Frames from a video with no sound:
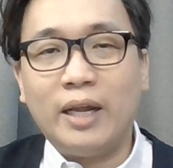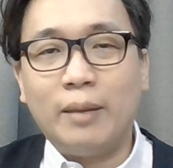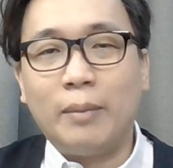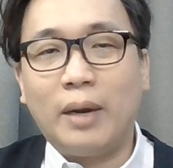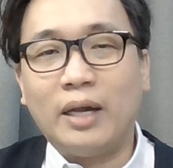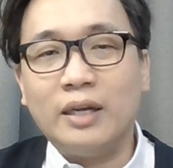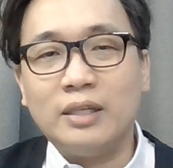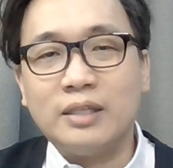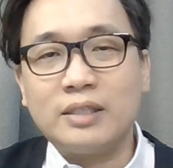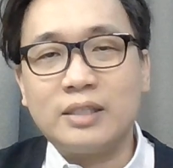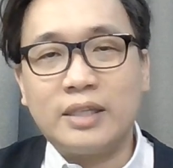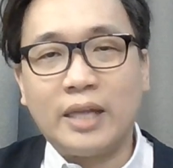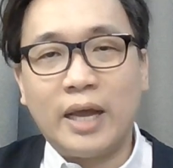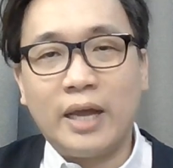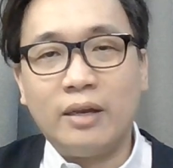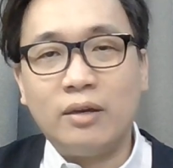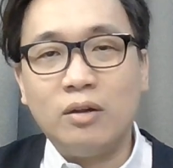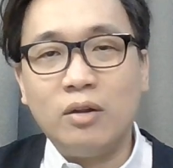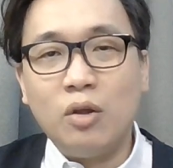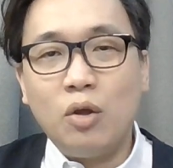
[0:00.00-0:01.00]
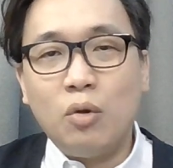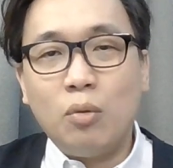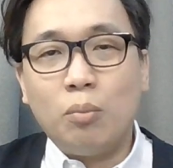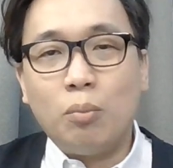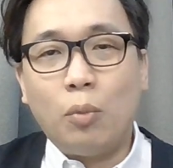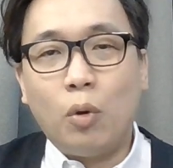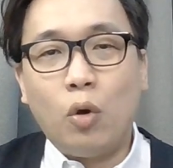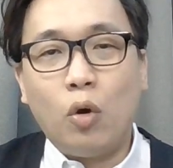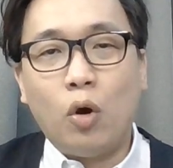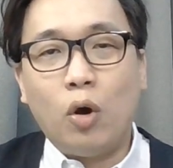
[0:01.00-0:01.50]
them understand
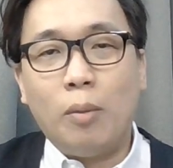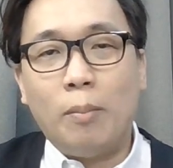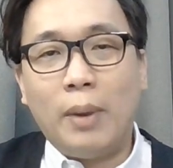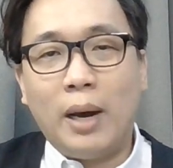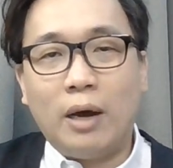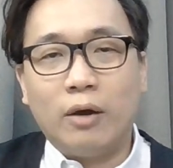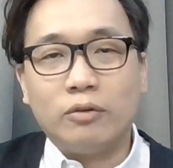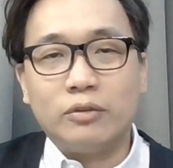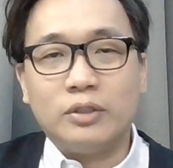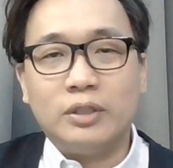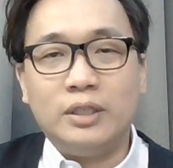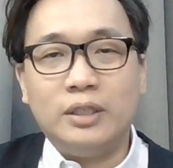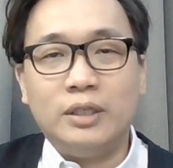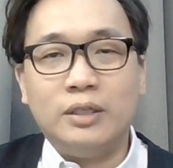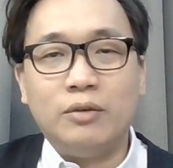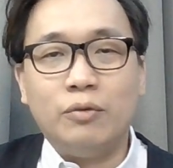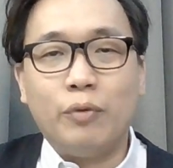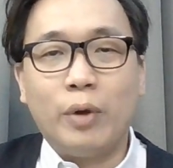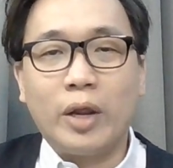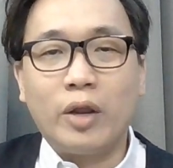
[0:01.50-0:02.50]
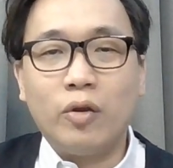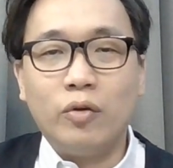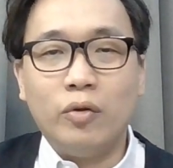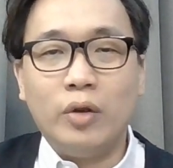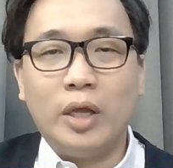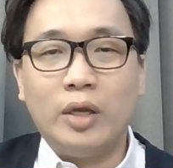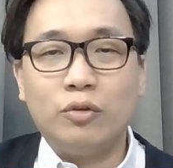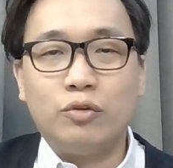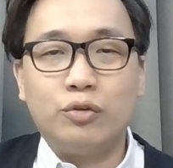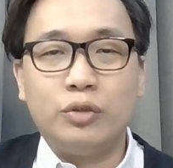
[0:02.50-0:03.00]
more about the
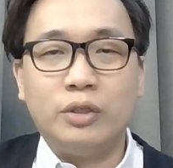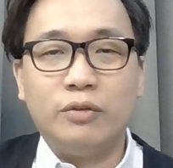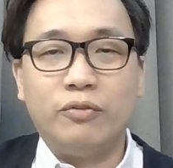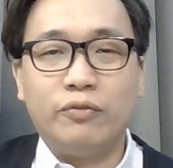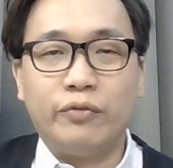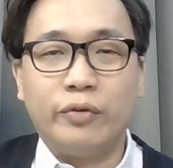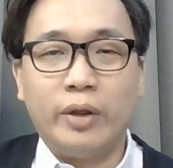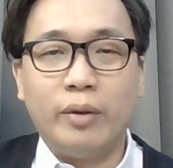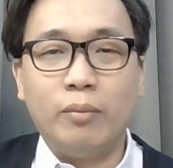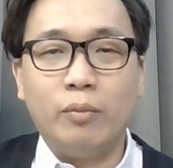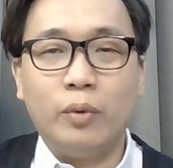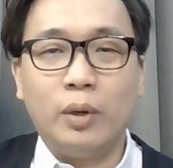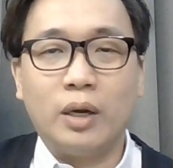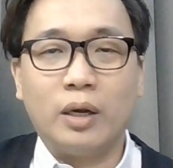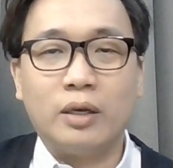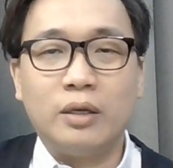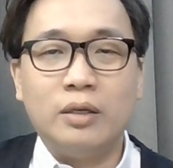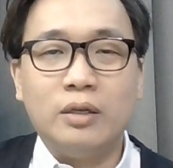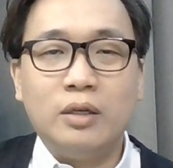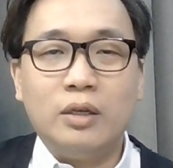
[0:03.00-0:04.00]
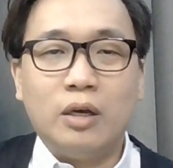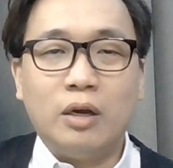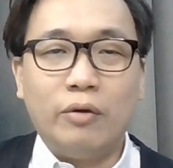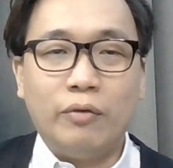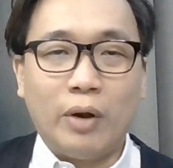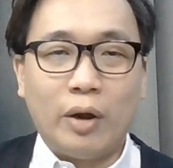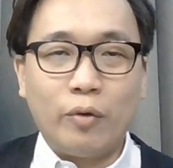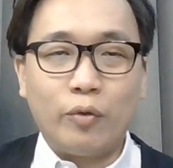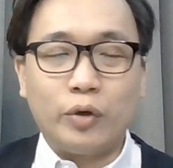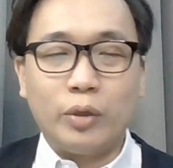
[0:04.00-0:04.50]
regulatory framework
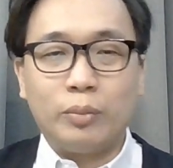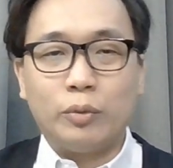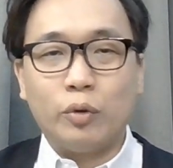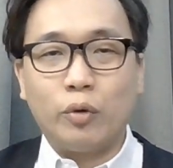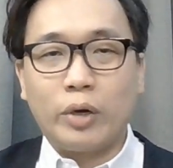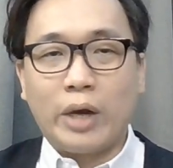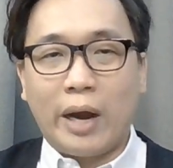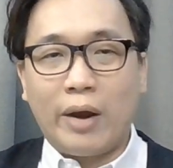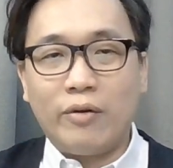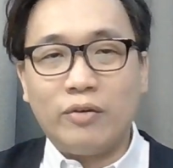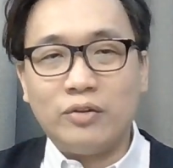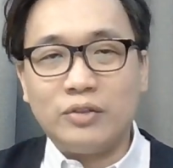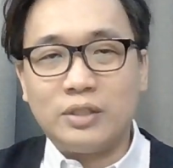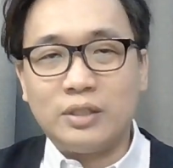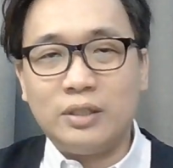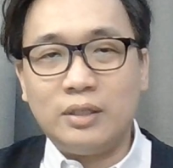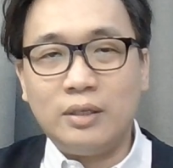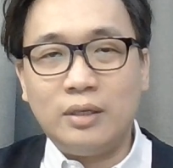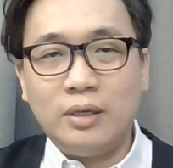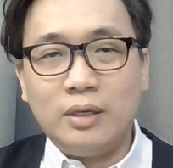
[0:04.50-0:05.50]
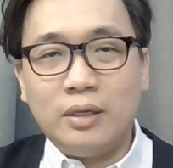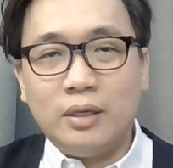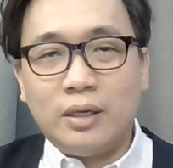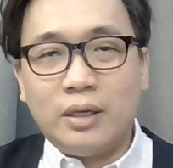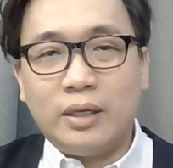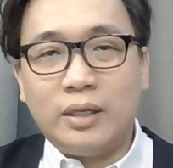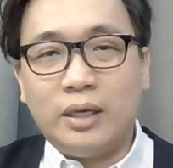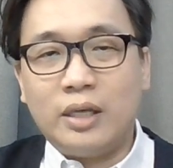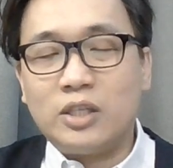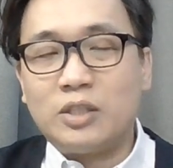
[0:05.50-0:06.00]
around cryptocurrency
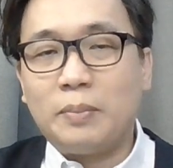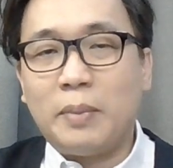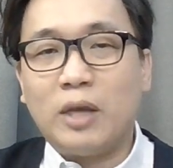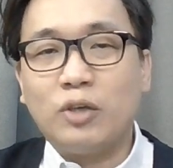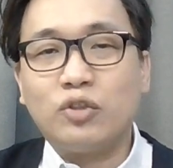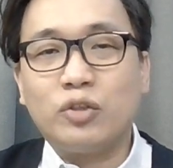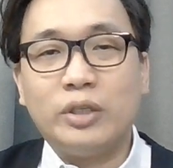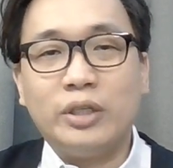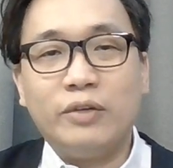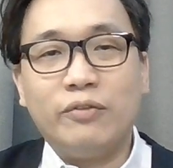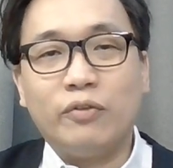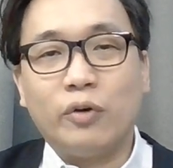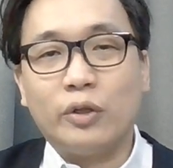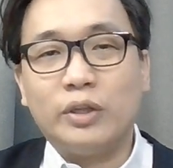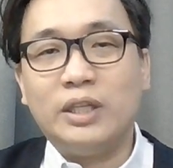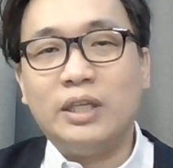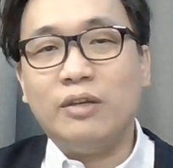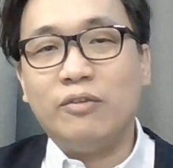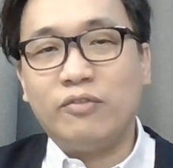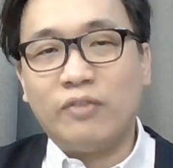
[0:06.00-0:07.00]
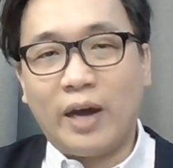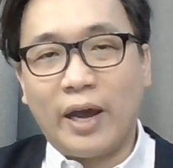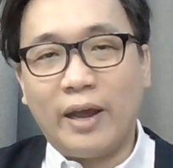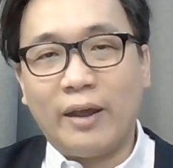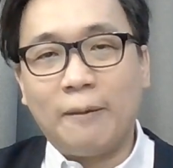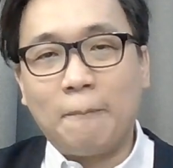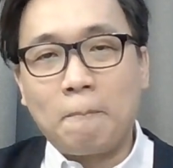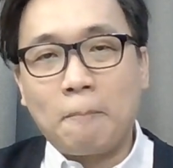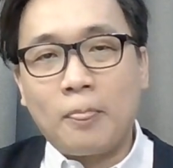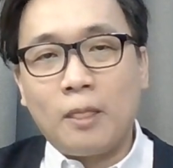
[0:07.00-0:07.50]
and especially for DeFi.
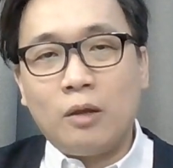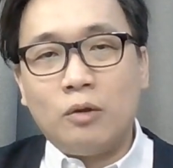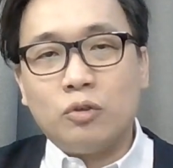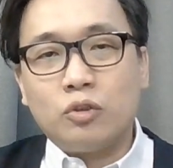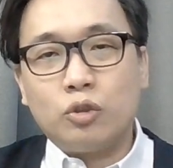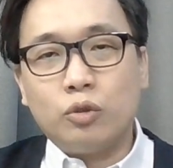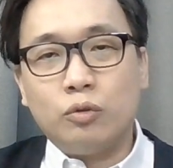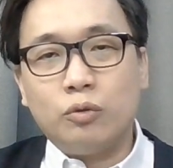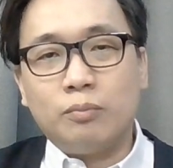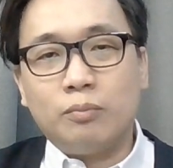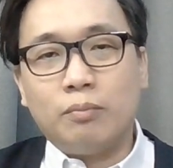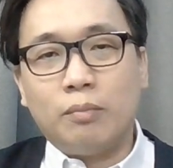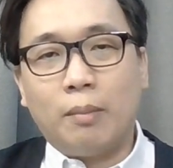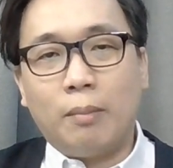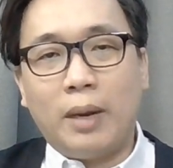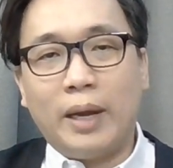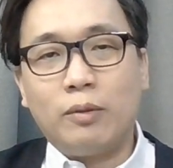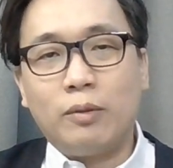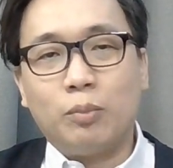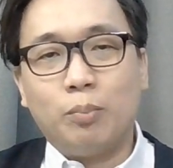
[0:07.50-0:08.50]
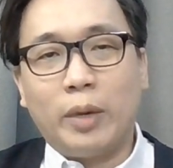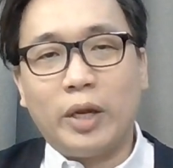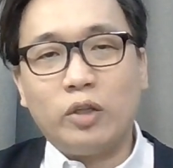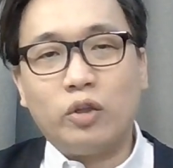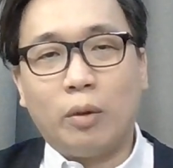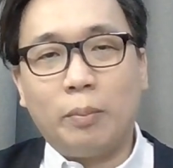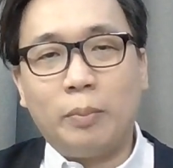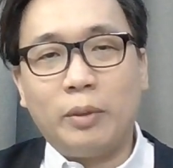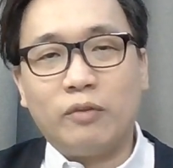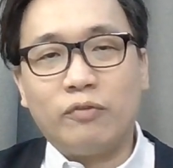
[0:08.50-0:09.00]
So my
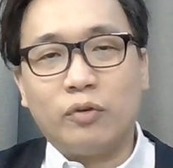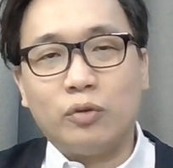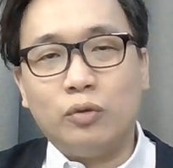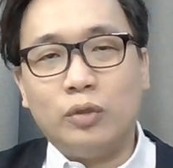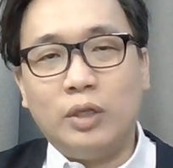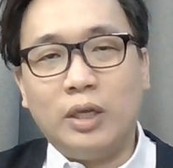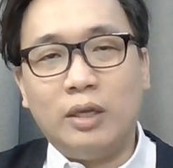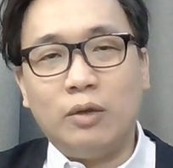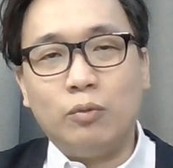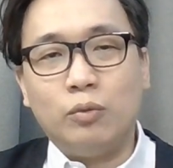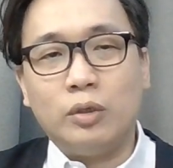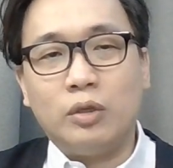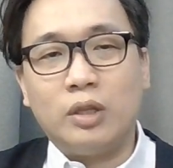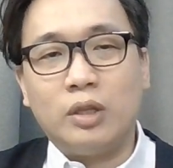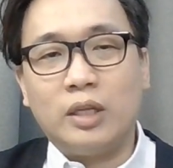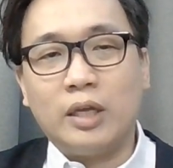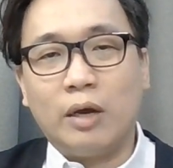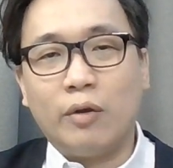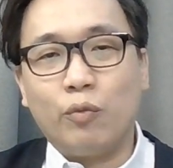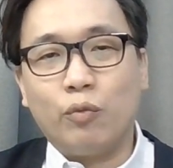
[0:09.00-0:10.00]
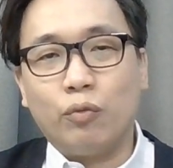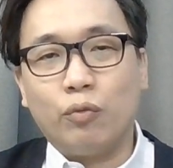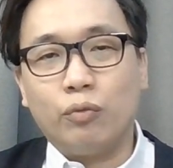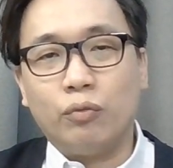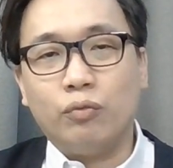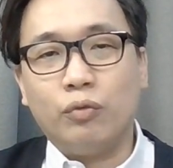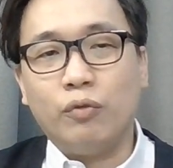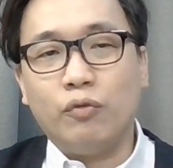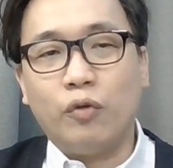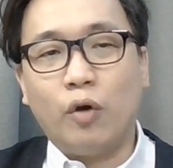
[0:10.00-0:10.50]
topic for today would
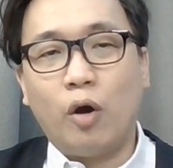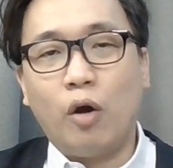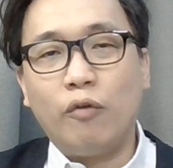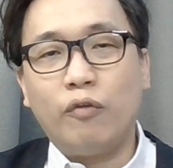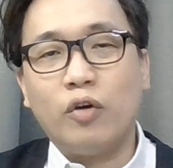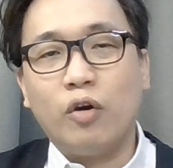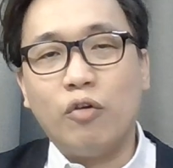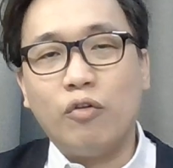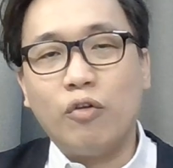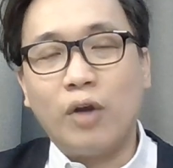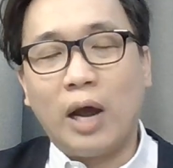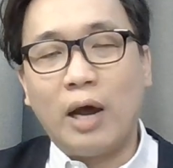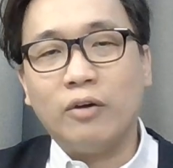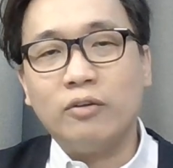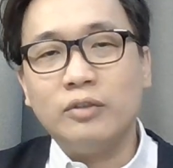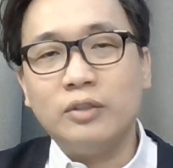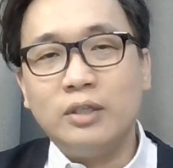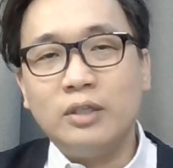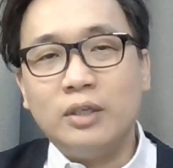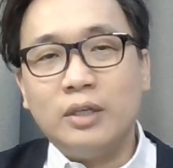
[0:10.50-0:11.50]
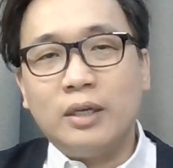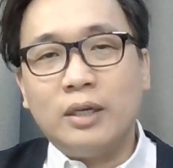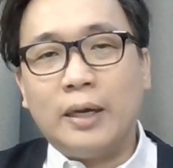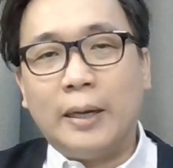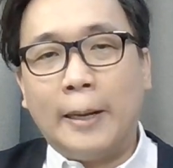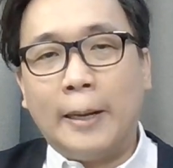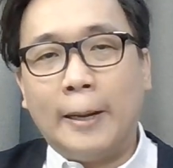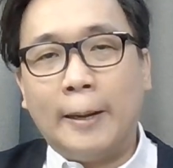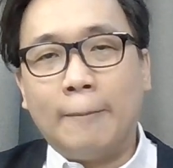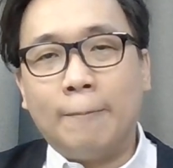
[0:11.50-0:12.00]
revolve around
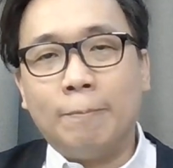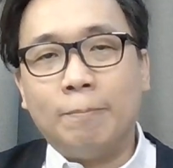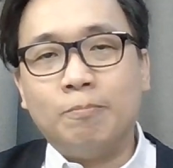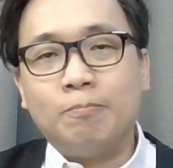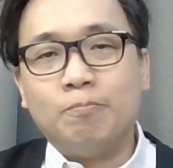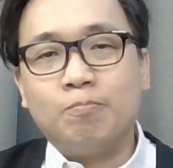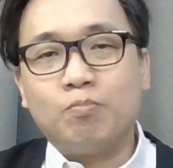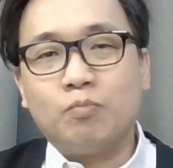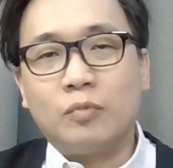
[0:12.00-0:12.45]
um,